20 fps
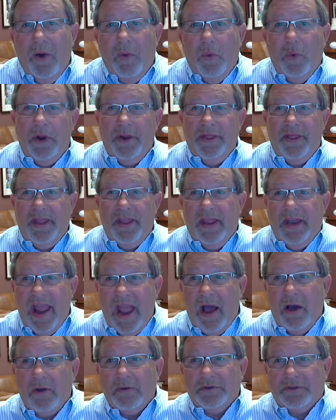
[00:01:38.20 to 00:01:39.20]
One of the
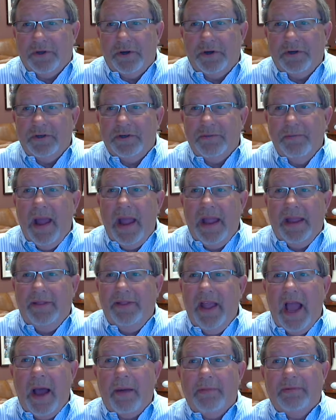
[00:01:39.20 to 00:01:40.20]
announcers made
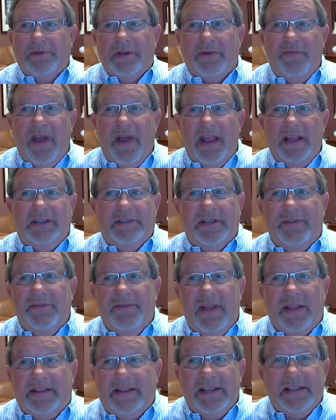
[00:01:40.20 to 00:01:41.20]
the
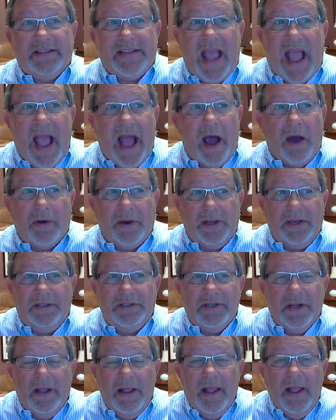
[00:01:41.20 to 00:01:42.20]
observation that this
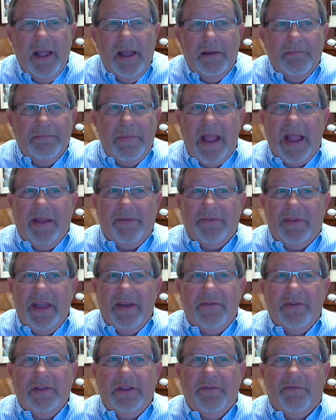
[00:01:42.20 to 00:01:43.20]
outage may have
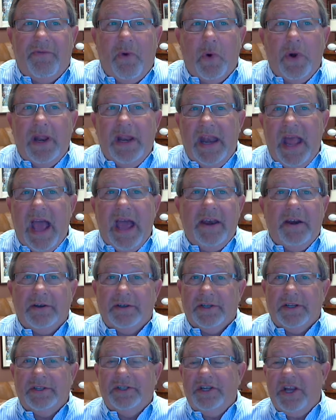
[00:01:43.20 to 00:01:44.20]
given the
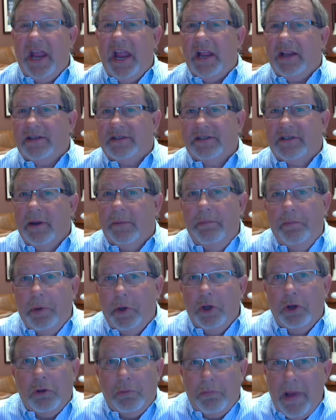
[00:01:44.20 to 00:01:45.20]
49ers a chance to
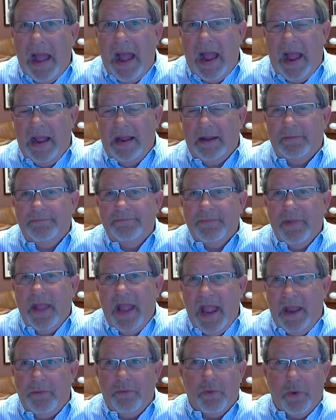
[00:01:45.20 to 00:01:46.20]
pull back
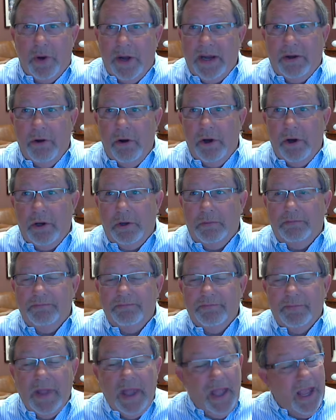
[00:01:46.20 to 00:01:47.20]
and regroup.
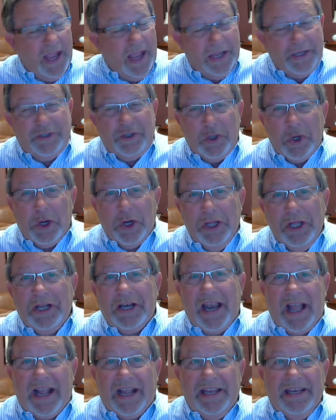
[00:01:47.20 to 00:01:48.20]
It sure
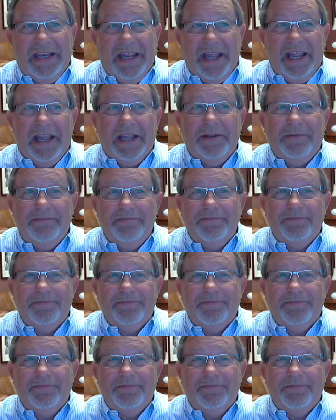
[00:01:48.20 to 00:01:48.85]
looked like it did.